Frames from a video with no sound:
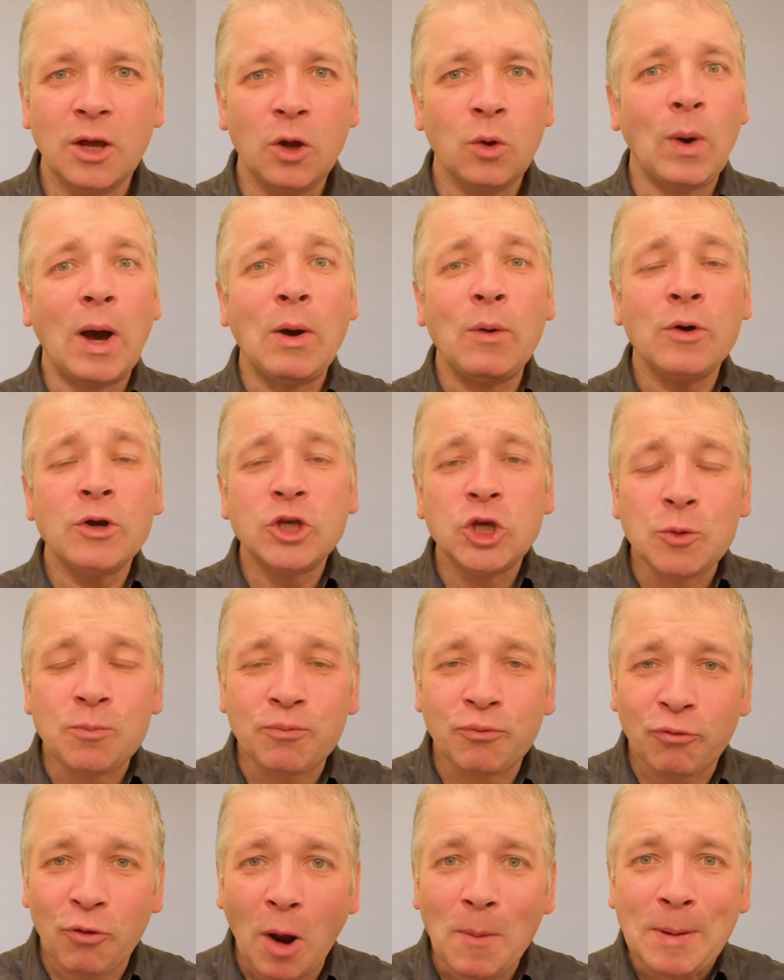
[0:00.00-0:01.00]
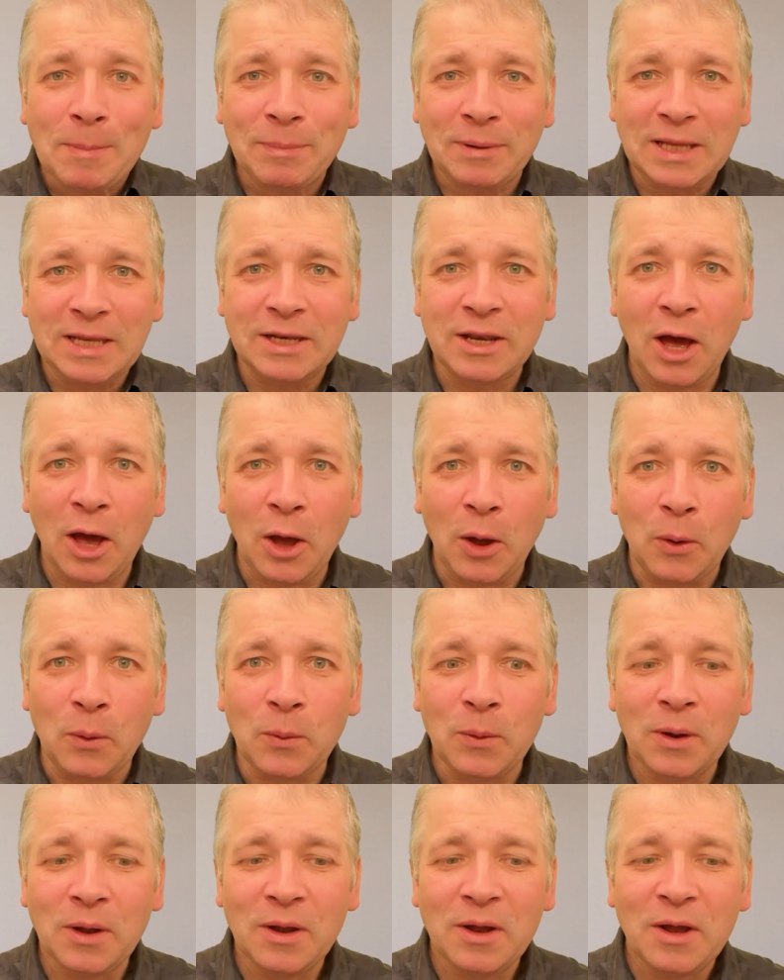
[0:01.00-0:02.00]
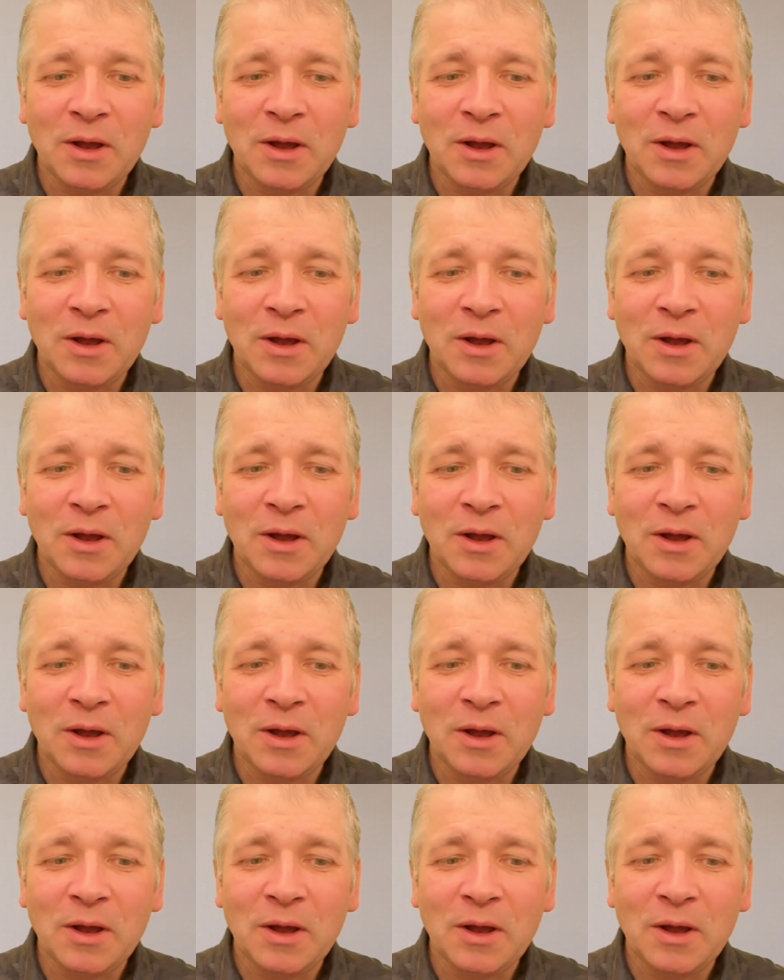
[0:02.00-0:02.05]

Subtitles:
Well, you probably know